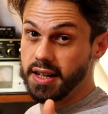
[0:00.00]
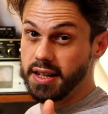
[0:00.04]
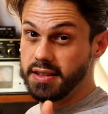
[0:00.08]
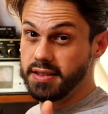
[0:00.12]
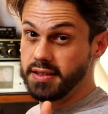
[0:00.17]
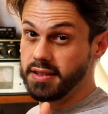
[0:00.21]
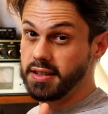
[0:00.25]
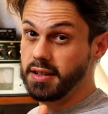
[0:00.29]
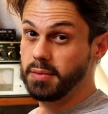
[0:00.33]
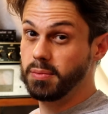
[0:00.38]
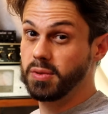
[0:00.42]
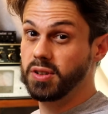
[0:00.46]

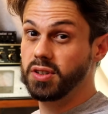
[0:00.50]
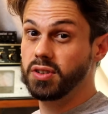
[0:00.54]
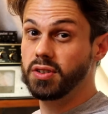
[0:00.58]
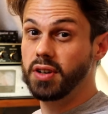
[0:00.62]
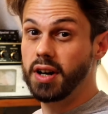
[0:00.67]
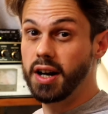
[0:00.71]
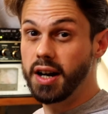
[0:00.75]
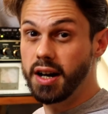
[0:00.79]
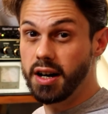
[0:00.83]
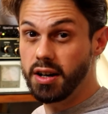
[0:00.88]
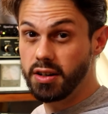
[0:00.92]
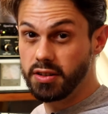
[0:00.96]

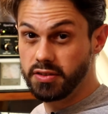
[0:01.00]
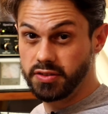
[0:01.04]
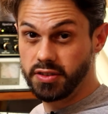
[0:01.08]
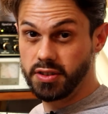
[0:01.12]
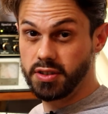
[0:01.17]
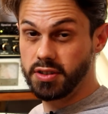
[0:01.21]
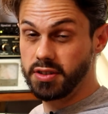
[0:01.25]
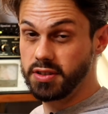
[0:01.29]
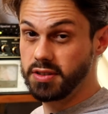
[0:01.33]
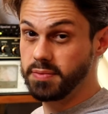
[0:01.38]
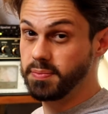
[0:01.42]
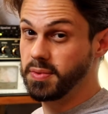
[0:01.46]
SWR, of
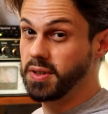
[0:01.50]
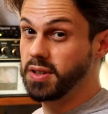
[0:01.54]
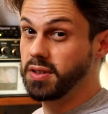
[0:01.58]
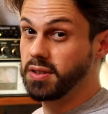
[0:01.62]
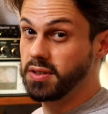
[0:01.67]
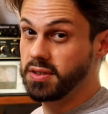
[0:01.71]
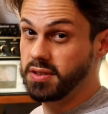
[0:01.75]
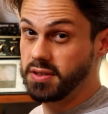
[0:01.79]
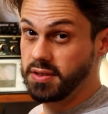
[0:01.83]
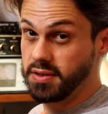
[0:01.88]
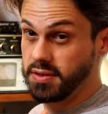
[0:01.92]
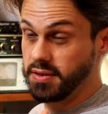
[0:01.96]
course,
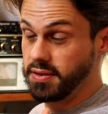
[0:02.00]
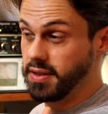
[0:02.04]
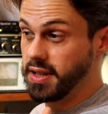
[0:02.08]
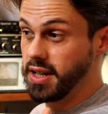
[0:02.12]
because